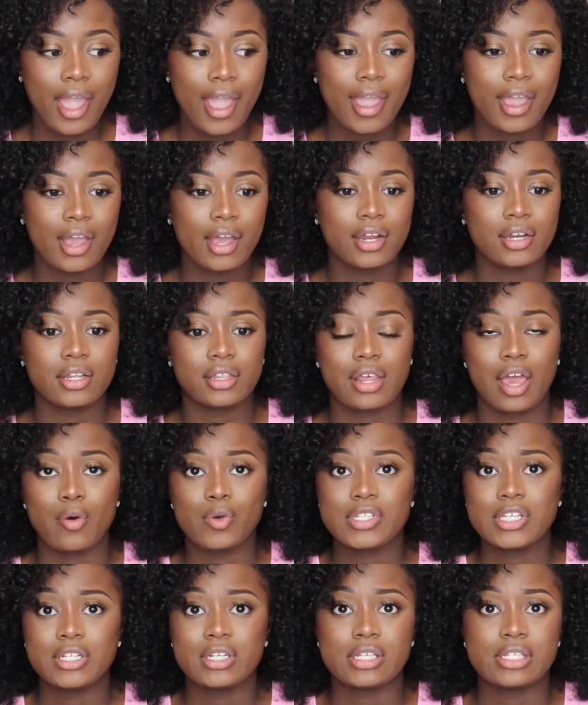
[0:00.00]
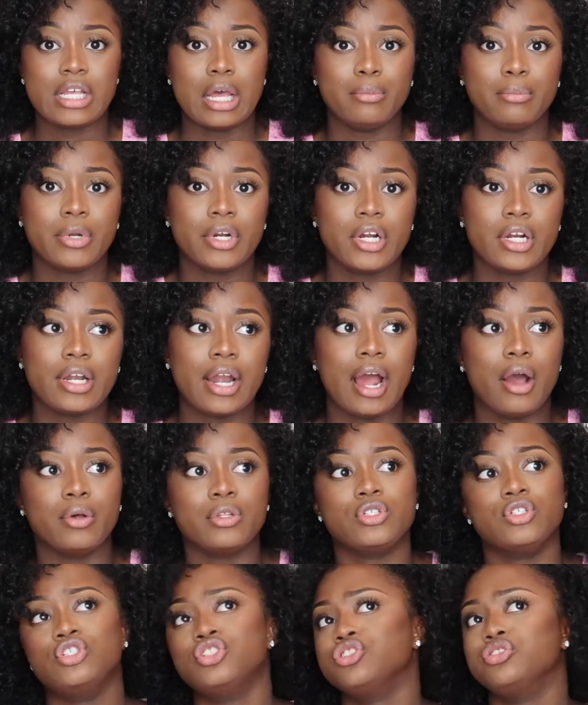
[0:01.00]
And that was in December. Now
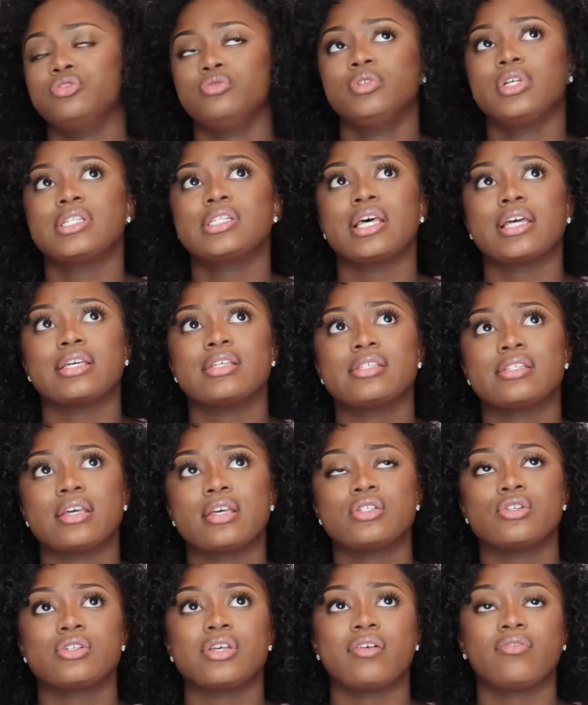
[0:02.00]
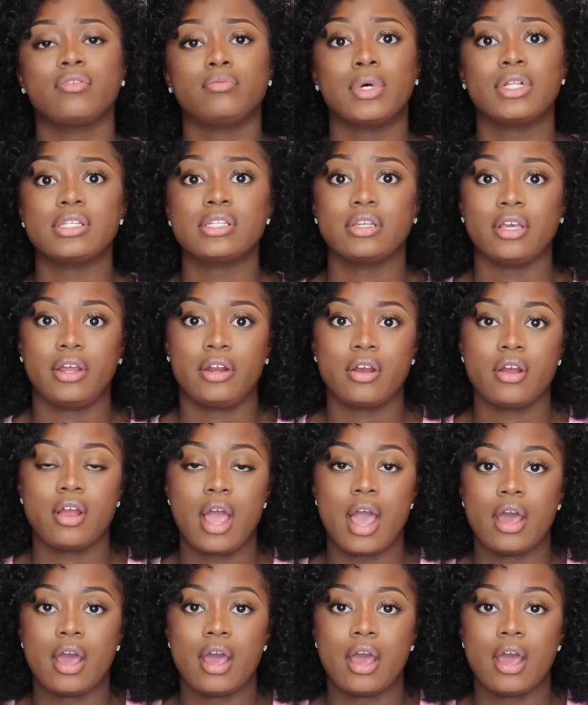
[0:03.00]
it's June. It's like 6 or 7 months later.